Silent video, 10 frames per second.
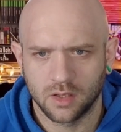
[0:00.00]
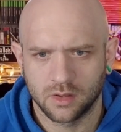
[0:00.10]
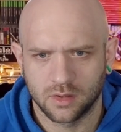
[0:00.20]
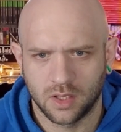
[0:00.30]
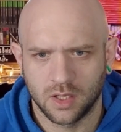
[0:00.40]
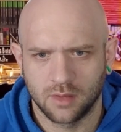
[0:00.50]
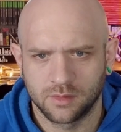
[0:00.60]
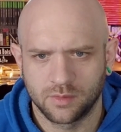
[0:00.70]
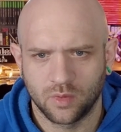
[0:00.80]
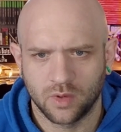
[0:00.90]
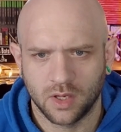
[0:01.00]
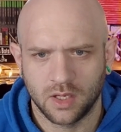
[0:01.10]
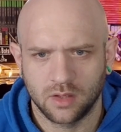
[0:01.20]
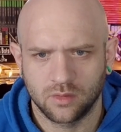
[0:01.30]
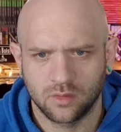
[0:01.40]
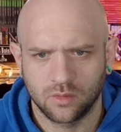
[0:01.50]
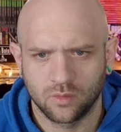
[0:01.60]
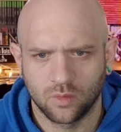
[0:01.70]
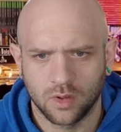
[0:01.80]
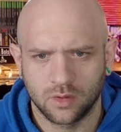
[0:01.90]
And I'm spook. I ain't
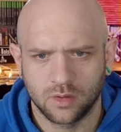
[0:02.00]
one